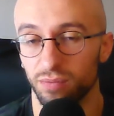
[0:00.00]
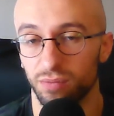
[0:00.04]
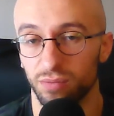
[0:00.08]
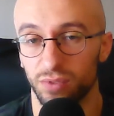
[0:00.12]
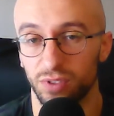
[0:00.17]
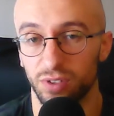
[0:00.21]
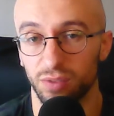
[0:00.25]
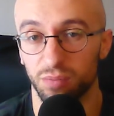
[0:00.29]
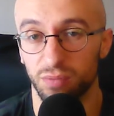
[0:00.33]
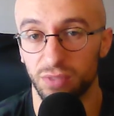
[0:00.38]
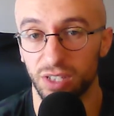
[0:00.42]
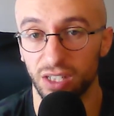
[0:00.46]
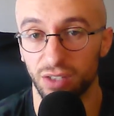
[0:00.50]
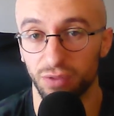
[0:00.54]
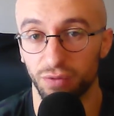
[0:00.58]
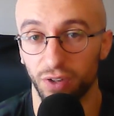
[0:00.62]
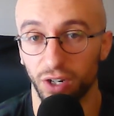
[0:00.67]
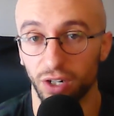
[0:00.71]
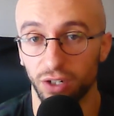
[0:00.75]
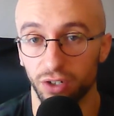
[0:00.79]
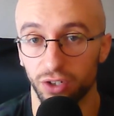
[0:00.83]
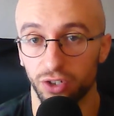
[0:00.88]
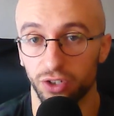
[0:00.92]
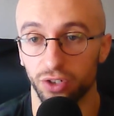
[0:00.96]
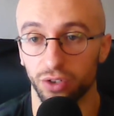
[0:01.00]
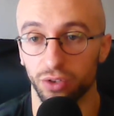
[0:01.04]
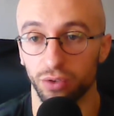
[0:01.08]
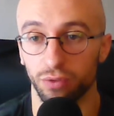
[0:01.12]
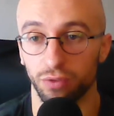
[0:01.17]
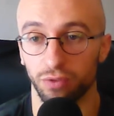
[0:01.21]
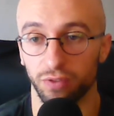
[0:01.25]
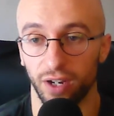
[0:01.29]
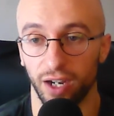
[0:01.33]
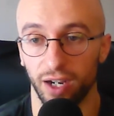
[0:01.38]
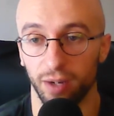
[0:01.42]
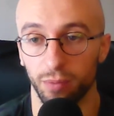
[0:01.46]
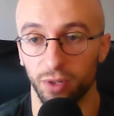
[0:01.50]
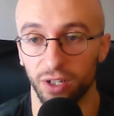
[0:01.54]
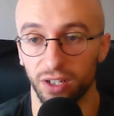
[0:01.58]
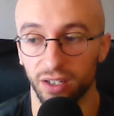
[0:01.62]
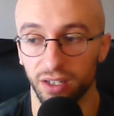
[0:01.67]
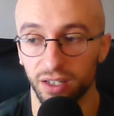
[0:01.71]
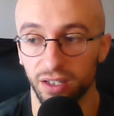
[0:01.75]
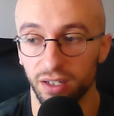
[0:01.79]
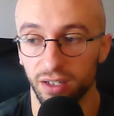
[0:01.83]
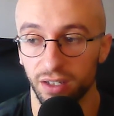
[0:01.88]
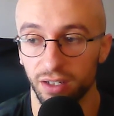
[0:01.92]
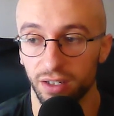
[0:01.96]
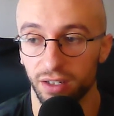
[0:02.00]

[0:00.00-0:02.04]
dysfunctional family